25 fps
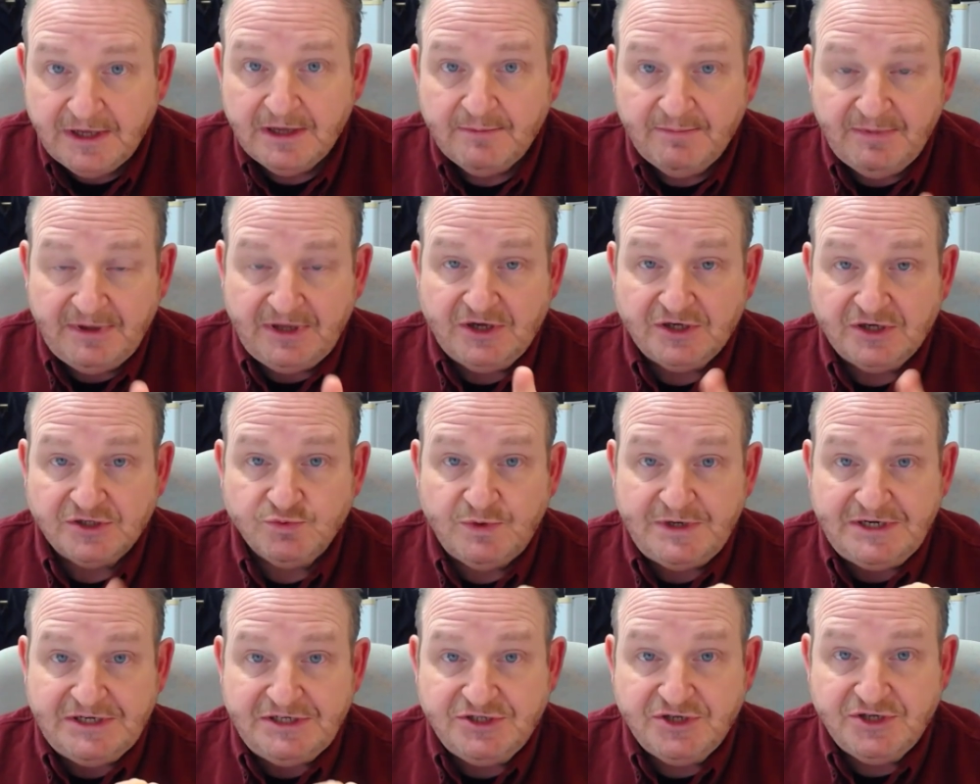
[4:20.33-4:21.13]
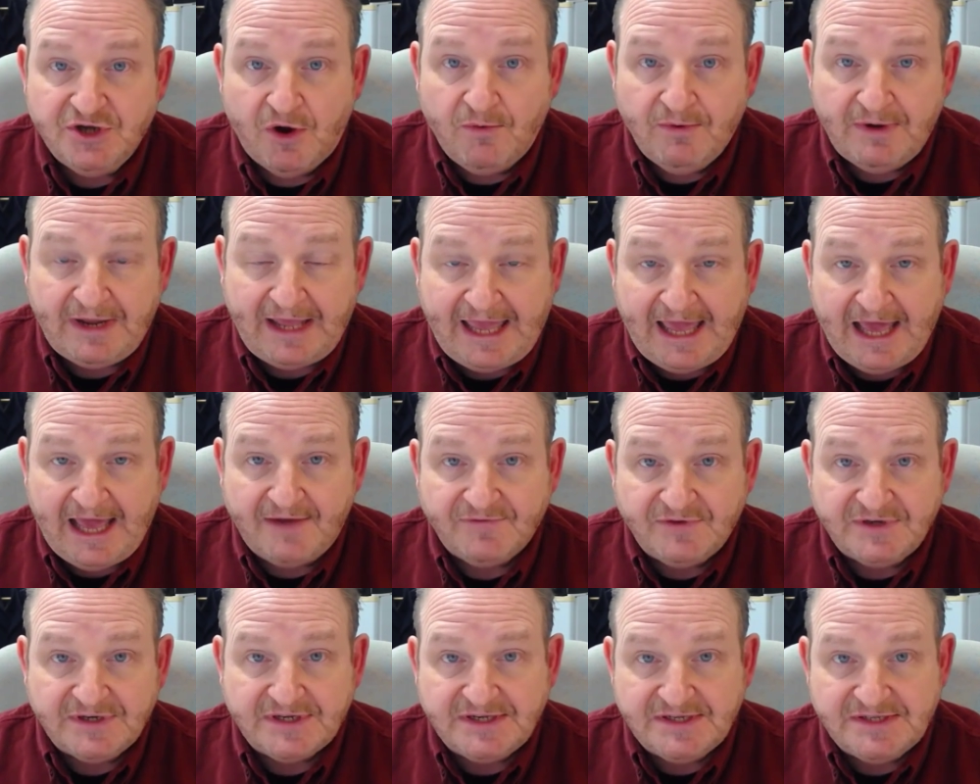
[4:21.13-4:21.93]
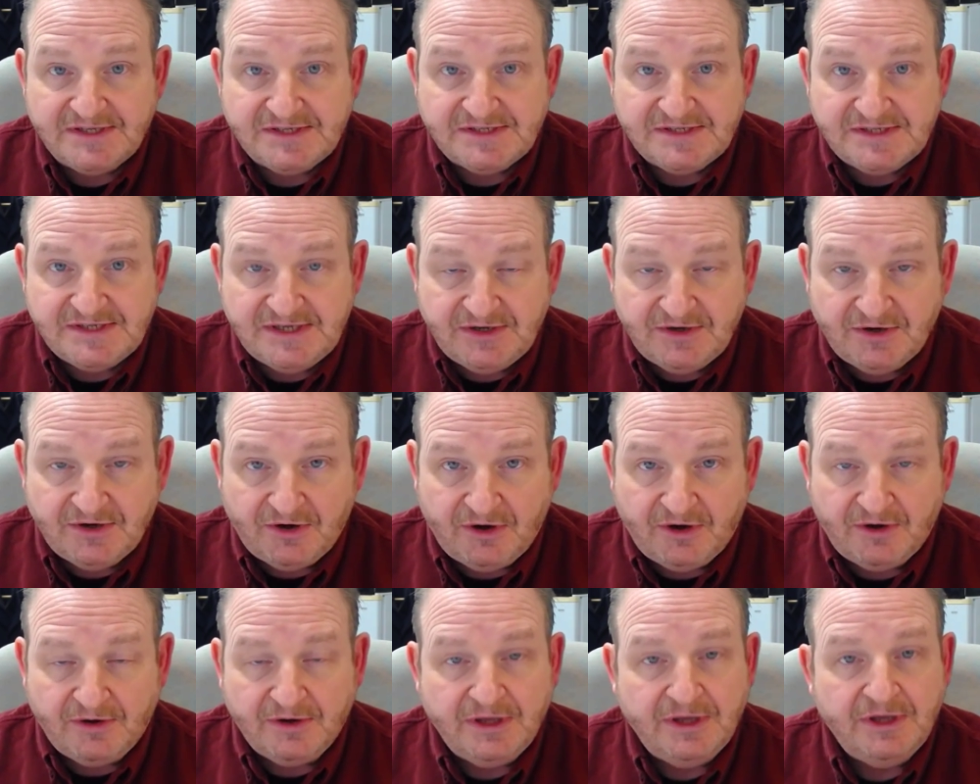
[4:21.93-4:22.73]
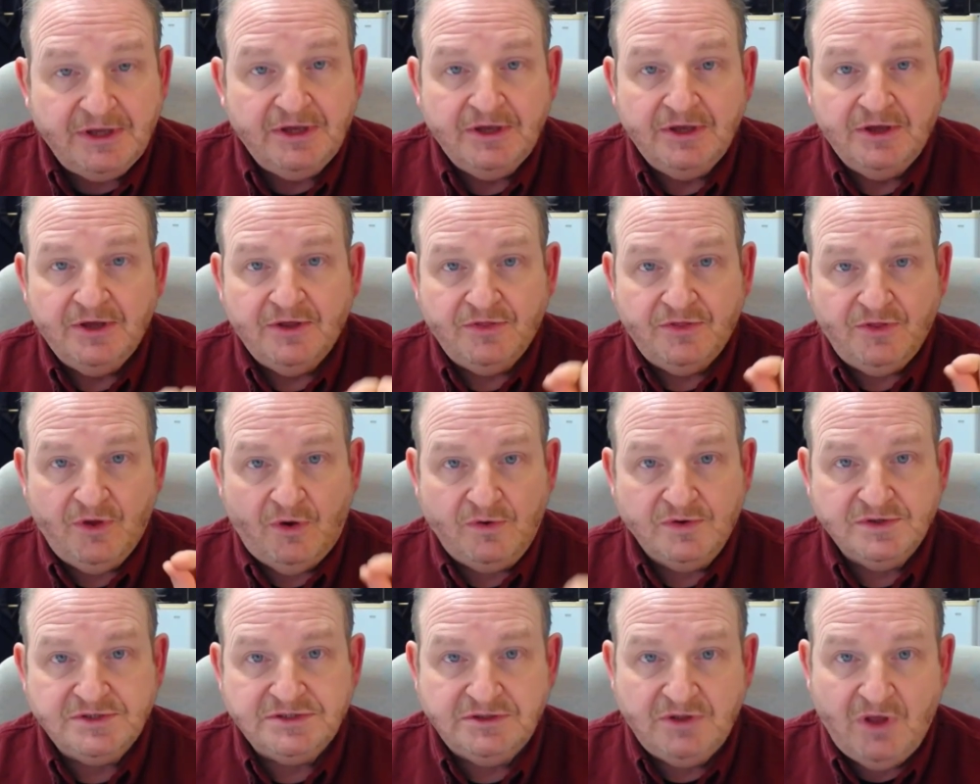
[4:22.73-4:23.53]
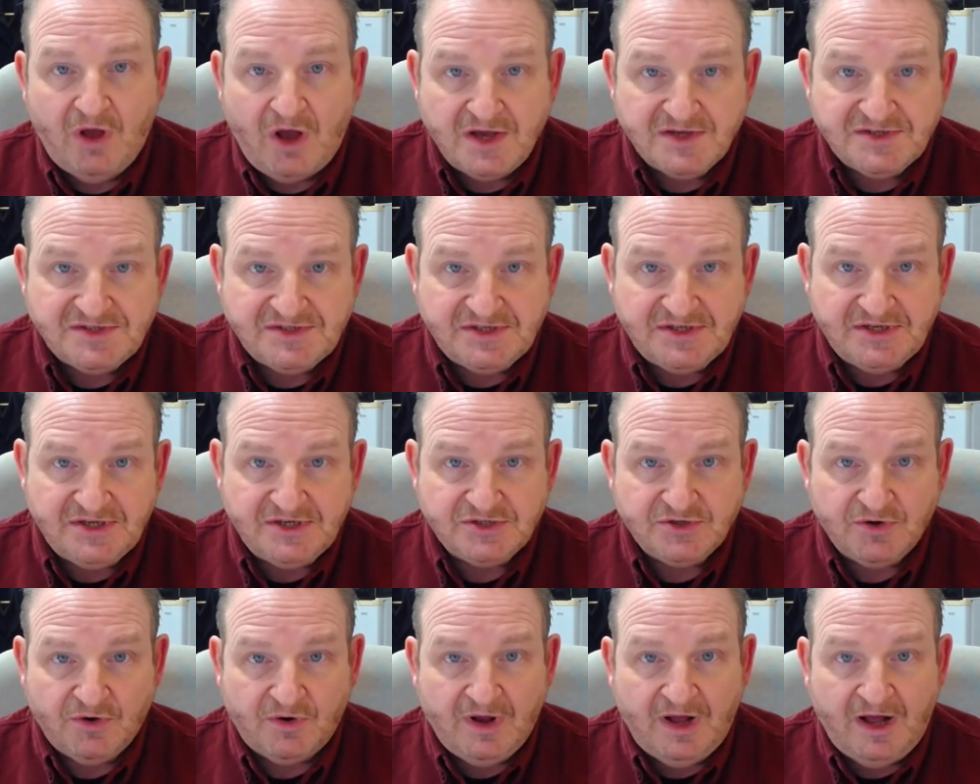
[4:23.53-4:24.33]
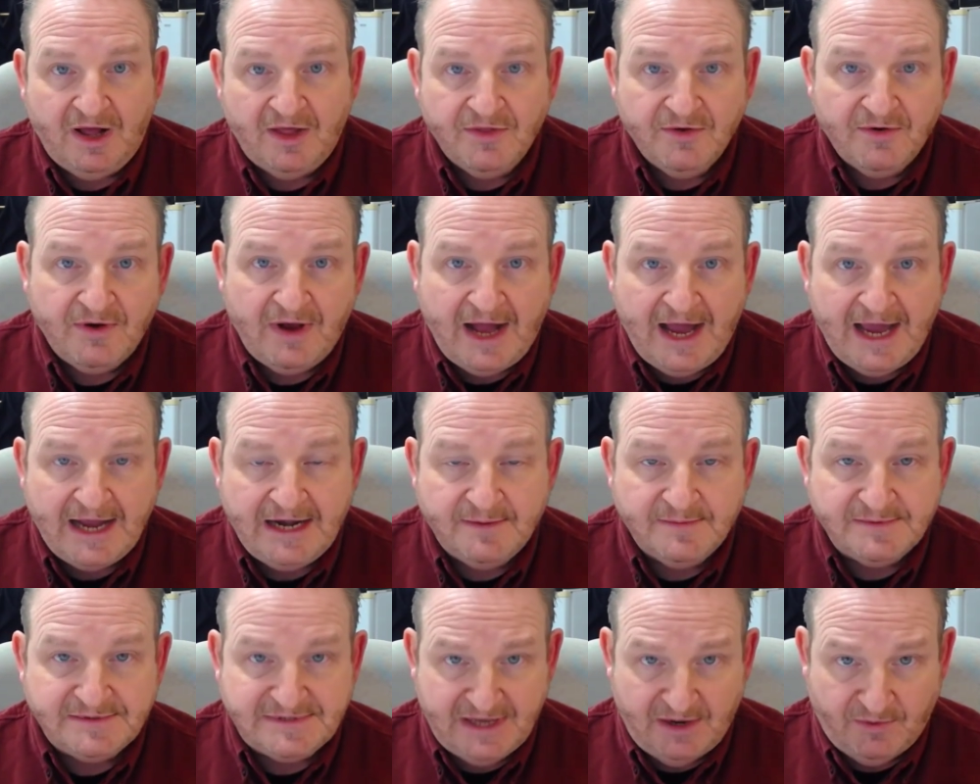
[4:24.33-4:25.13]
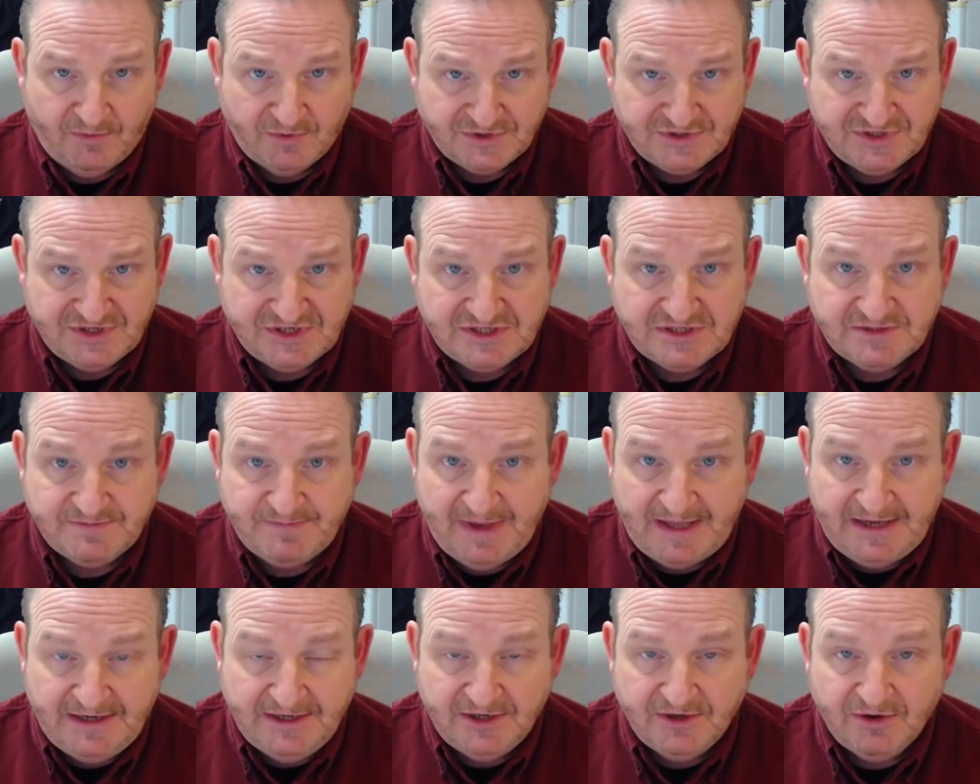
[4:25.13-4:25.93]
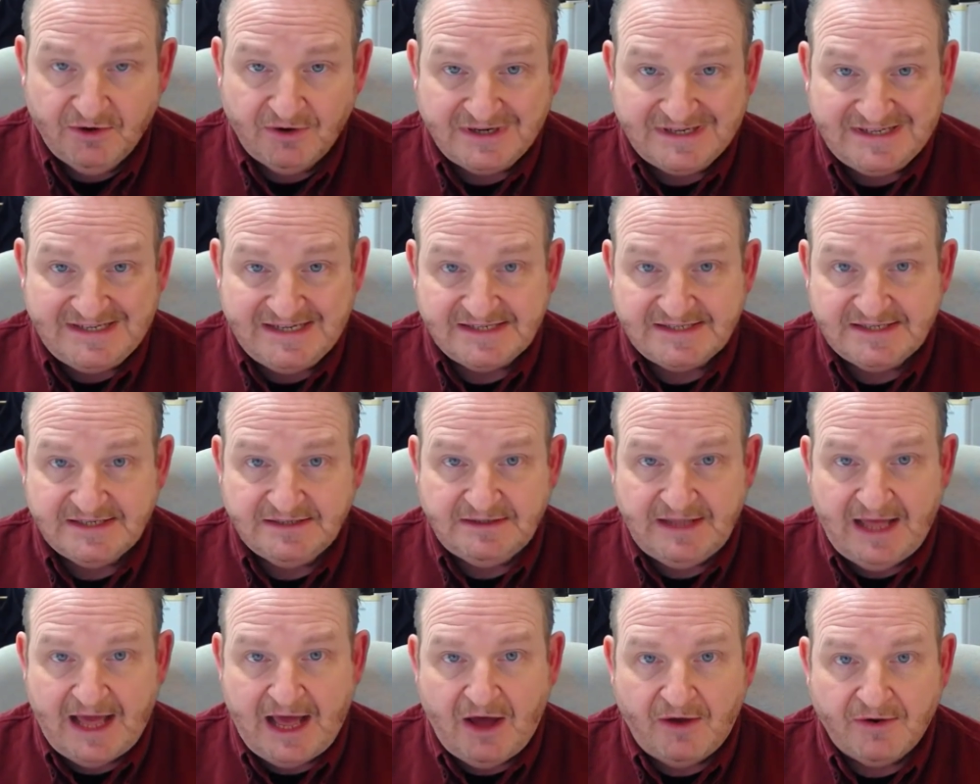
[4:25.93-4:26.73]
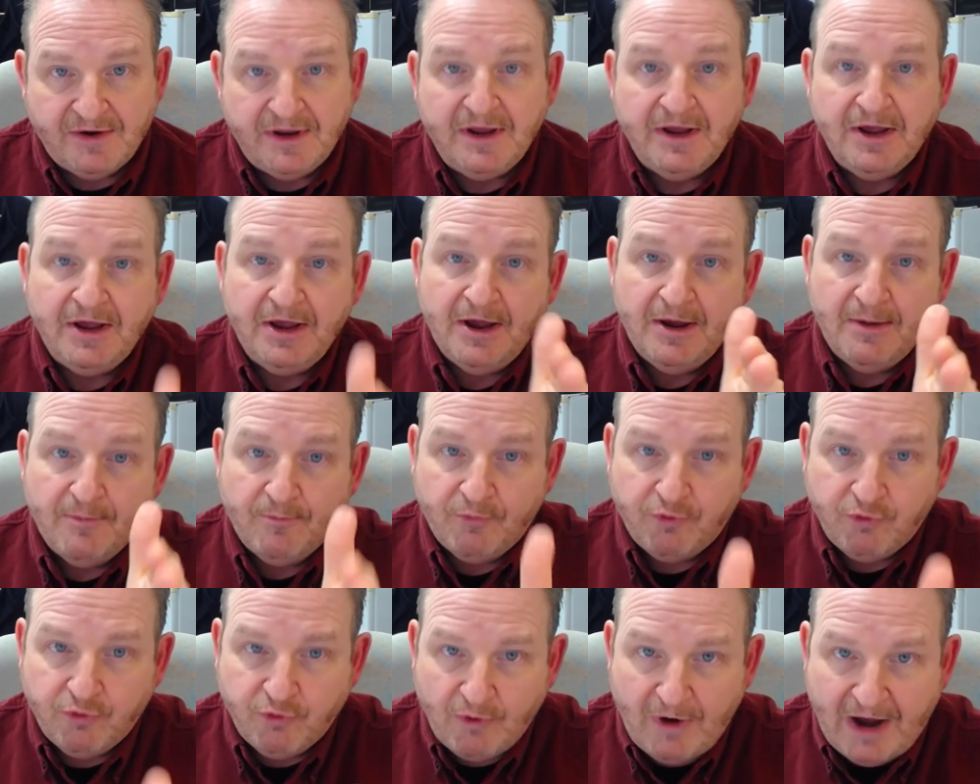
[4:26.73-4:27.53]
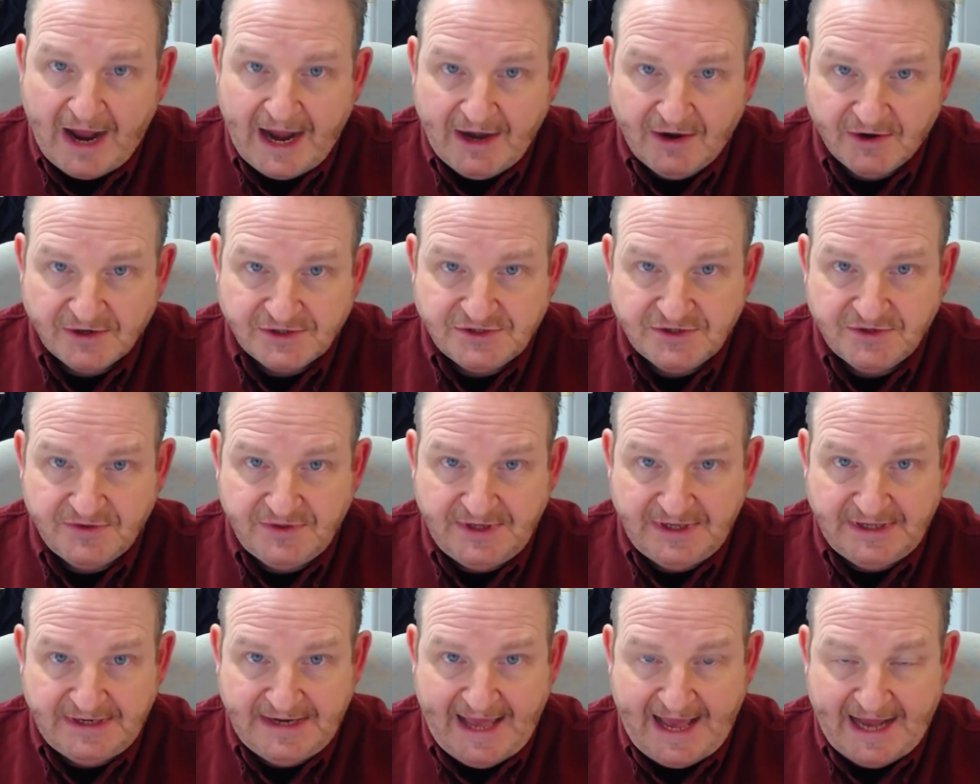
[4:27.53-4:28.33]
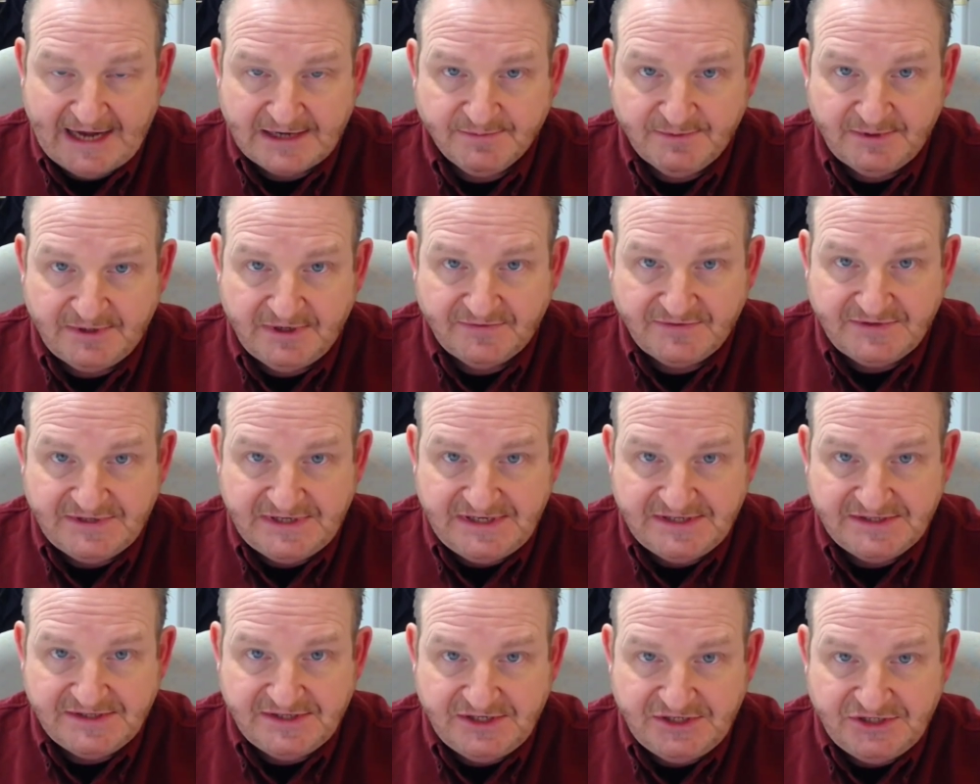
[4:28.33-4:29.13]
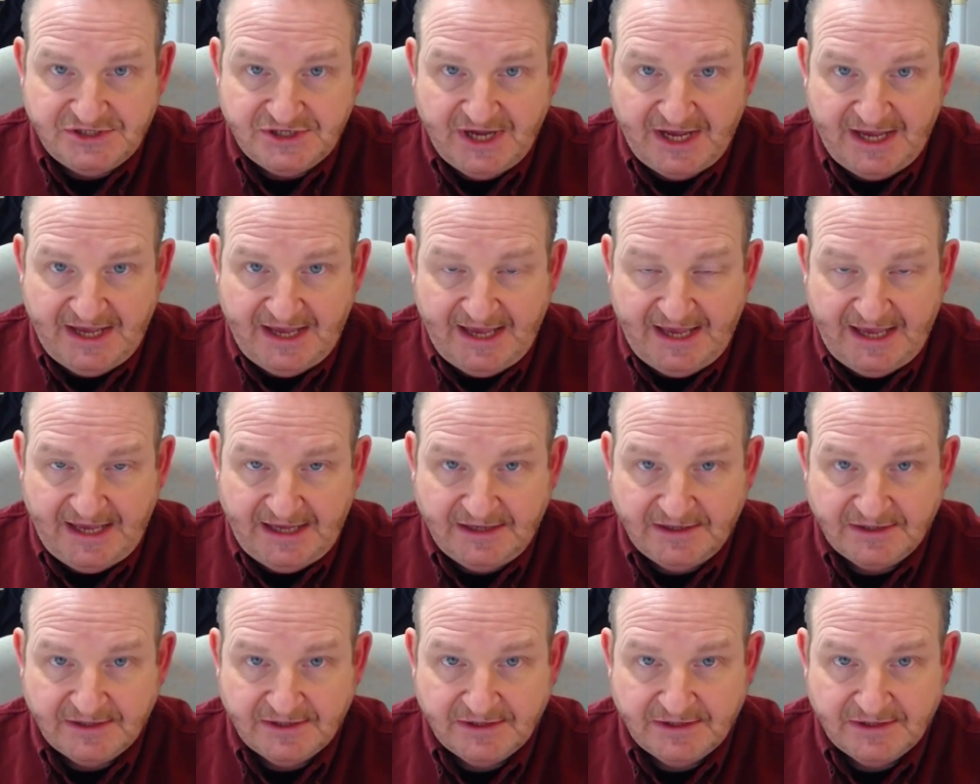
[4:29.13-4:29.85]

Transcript: because we don't have to consider those losses or other items that were suspended or disallowed prior to the enactment of TCJA.